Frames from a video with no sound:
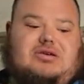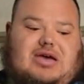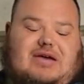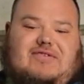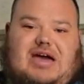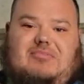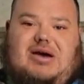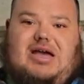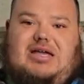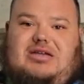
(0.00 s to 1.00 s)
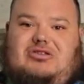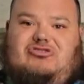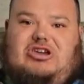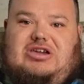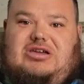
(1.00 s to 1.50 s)
I've got my
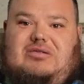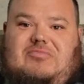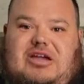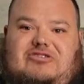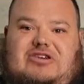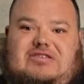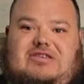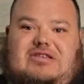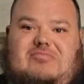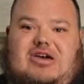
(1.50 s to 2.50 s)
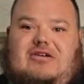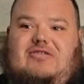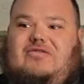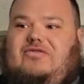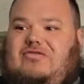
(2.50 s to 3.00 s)
chicks in the mail
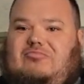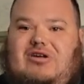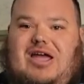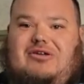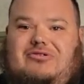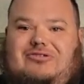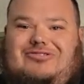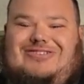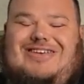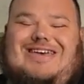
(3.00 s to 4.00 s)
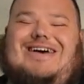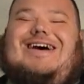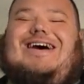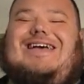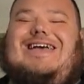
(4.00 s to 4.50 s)
from Bryant Roost,
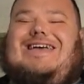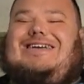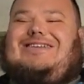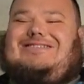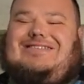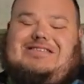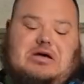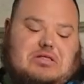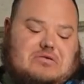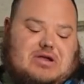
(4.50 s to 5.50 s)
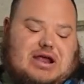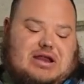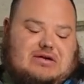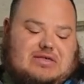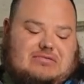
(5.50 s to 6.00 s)
because she's the only one I
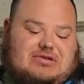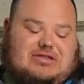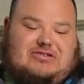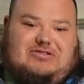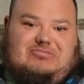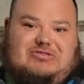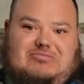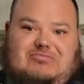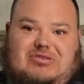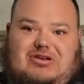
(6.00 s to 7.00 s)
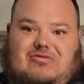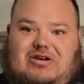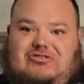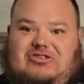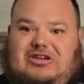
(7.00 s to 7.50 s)
know that really ships some
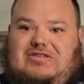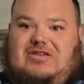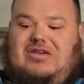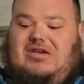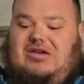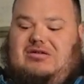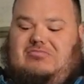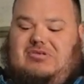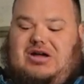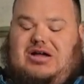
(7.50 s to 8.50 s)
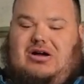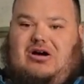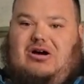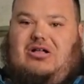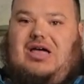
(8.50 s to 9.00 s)
quail chicks. But
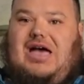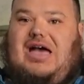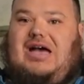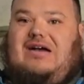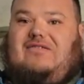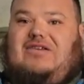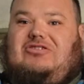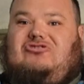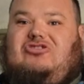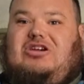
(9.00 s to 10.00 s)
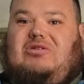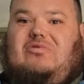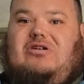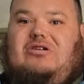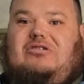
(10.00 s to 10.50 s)
chicken
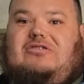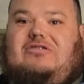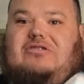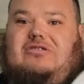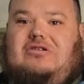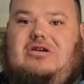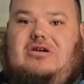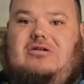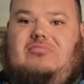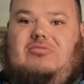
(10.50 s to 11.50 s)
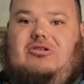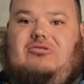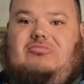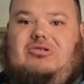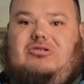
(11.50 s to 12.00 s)
water,
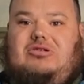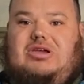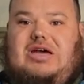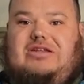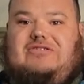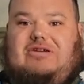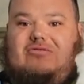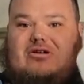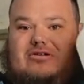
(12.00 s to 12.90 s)
boom, got a chicken water.